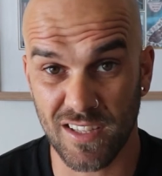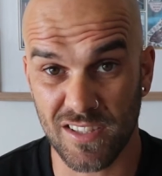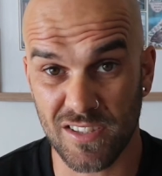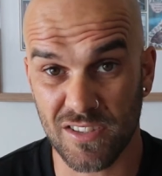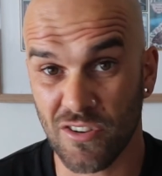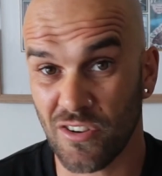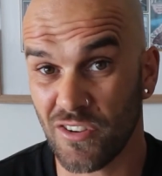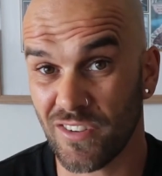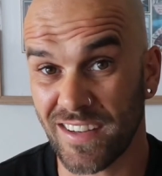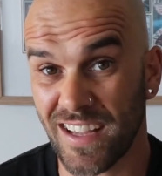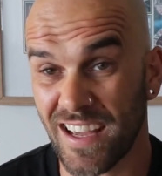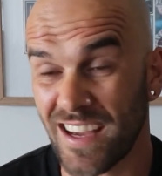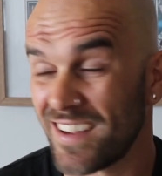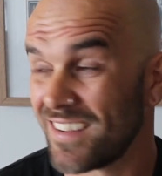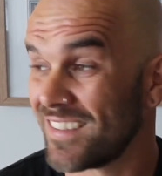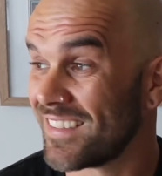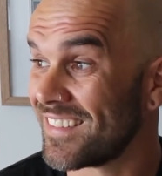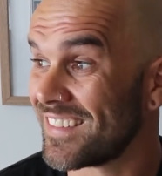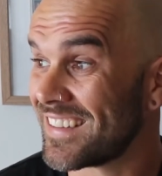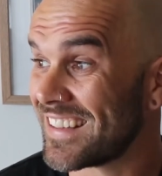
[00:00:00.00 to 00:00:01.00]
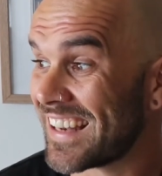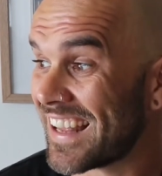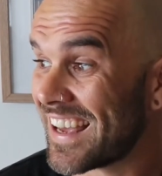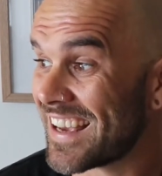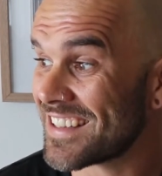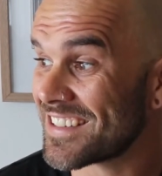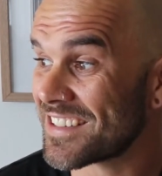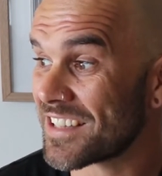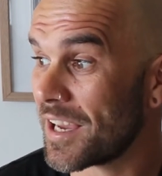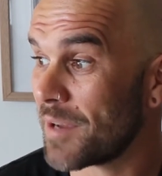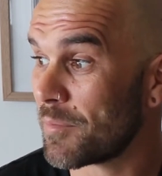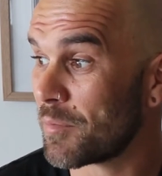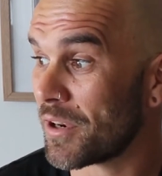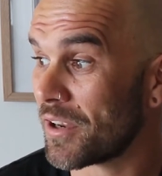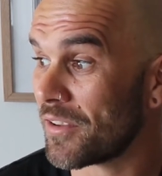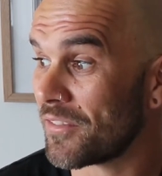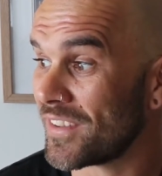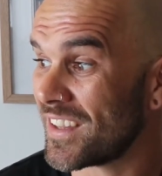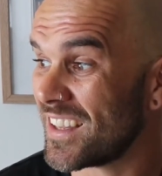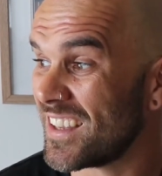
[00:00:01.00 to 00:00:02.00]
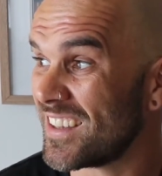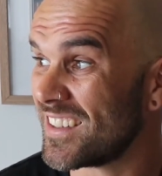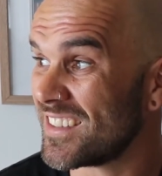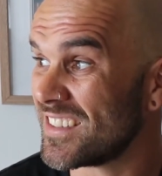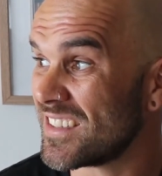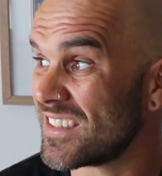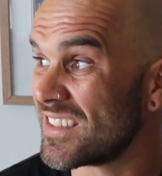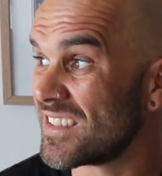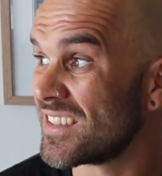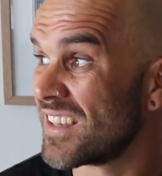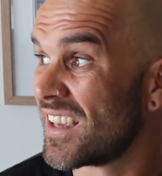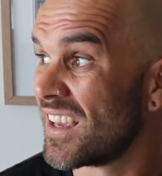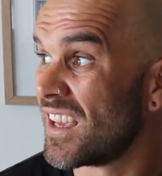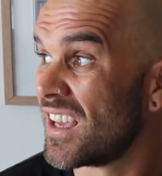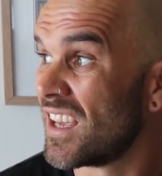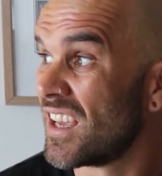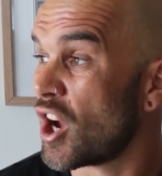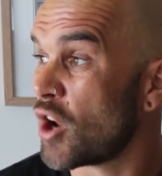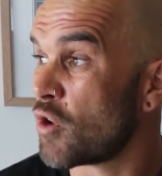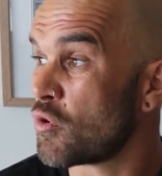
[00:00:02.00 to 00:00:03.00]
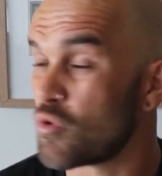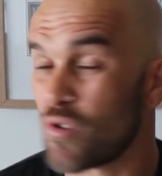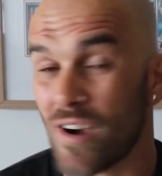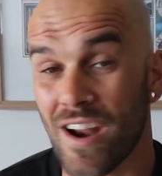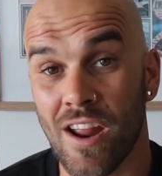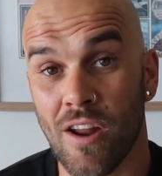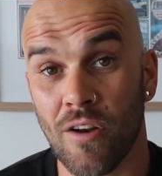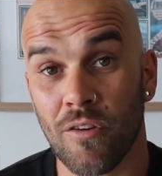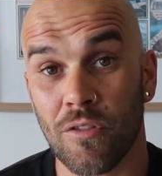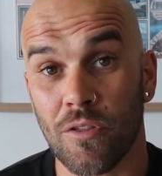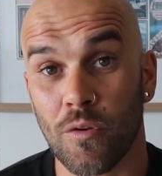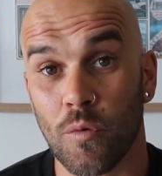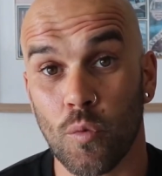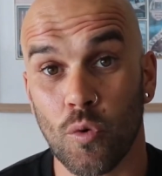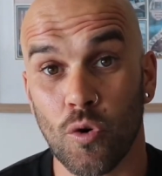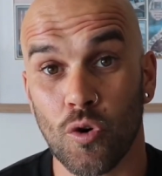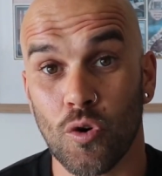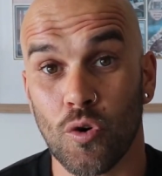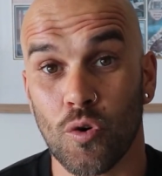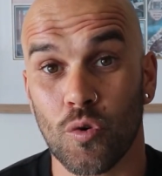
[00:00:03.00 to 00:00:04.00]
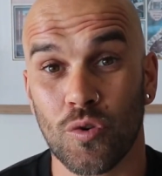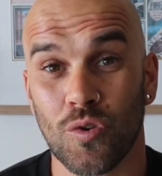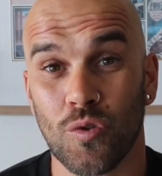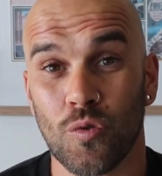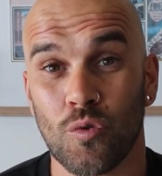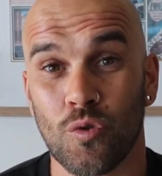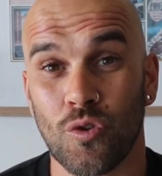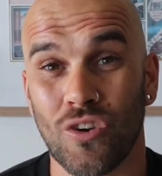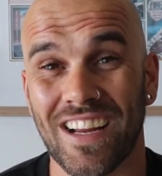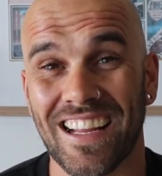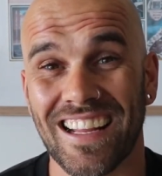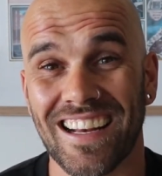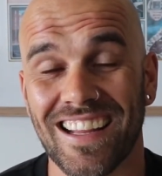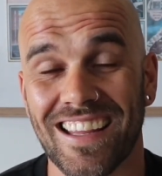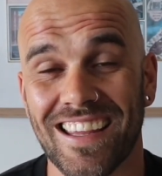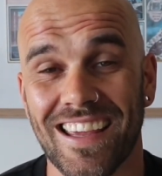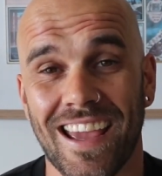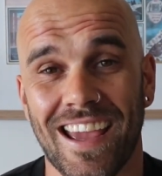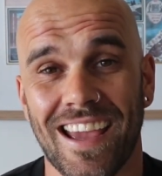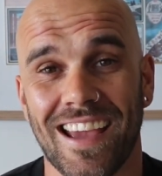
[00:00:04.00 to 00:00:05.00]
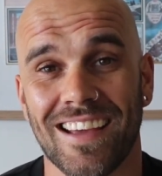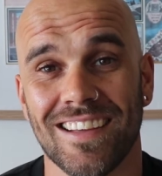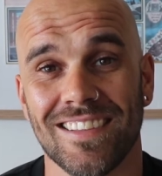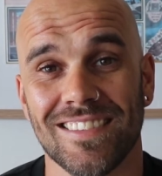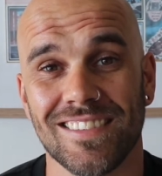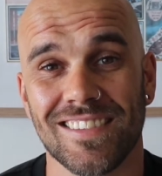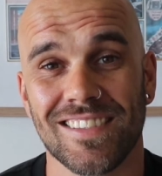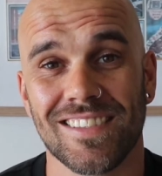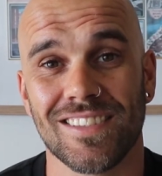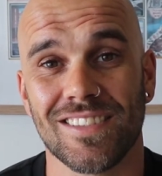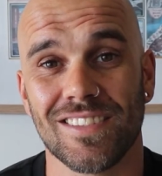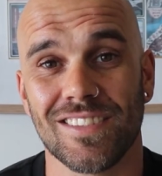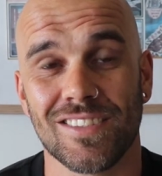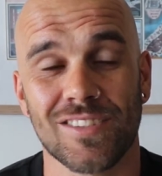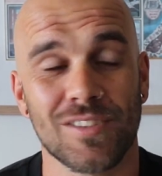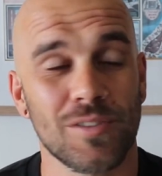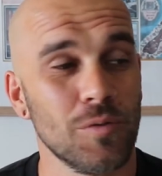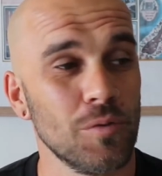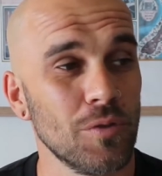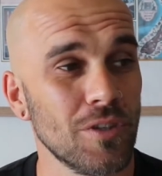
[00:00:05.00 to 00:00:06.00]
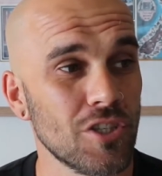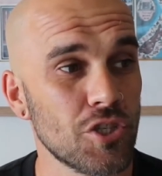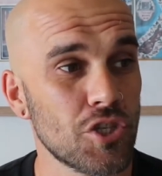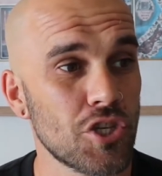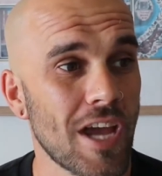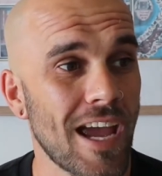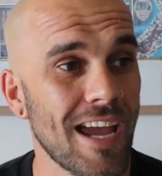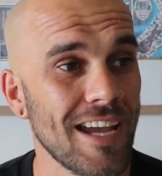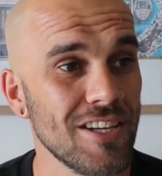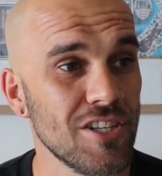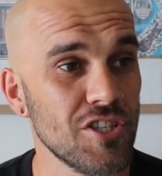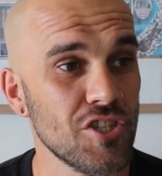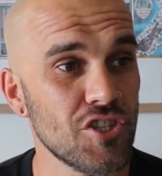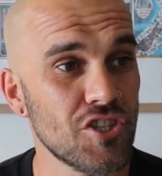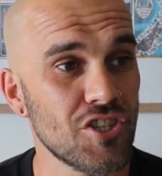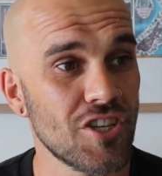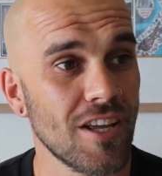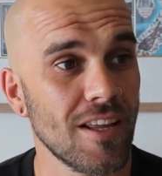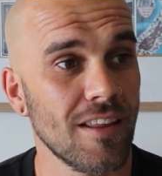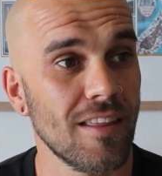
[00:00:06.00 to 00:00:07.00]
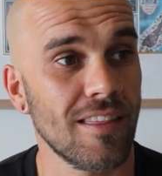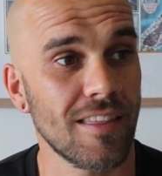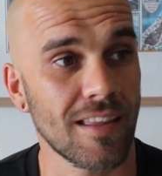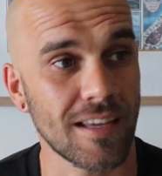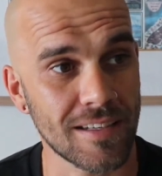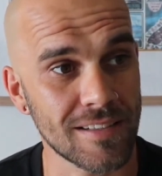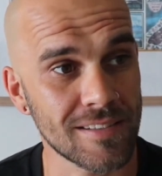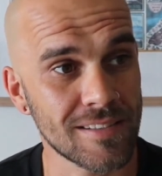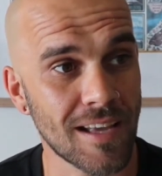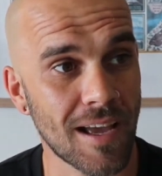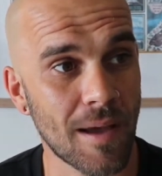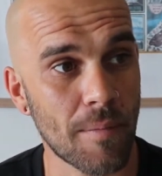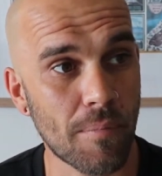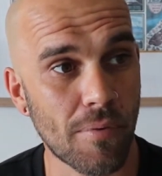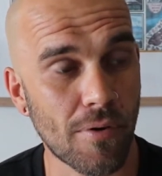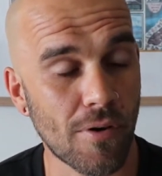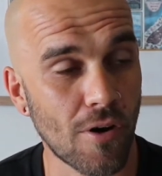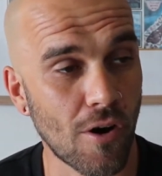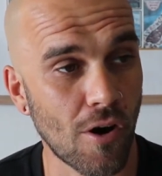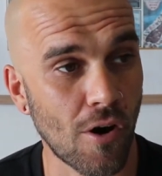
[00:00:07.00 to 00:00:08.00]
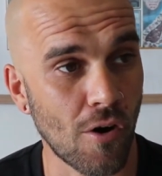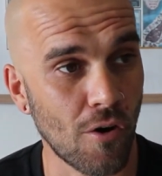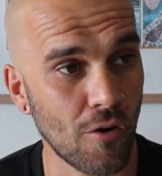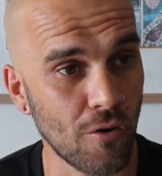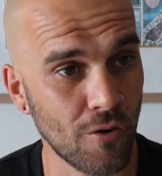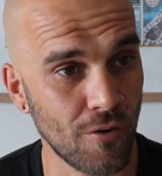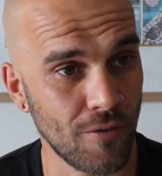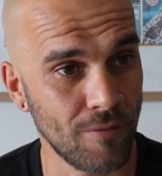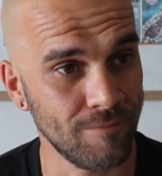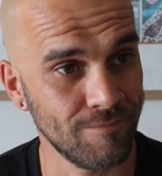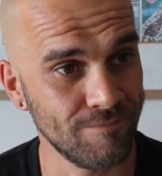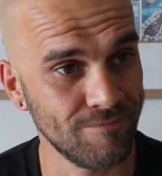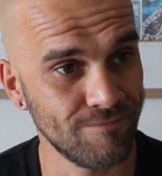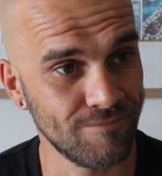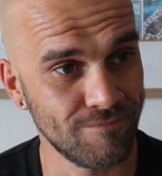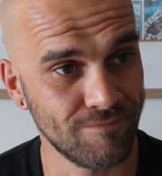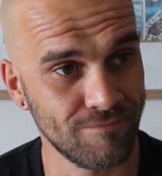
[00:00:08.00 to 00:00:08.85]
that's gone down the last couple of years around the world really has sort of changed things up on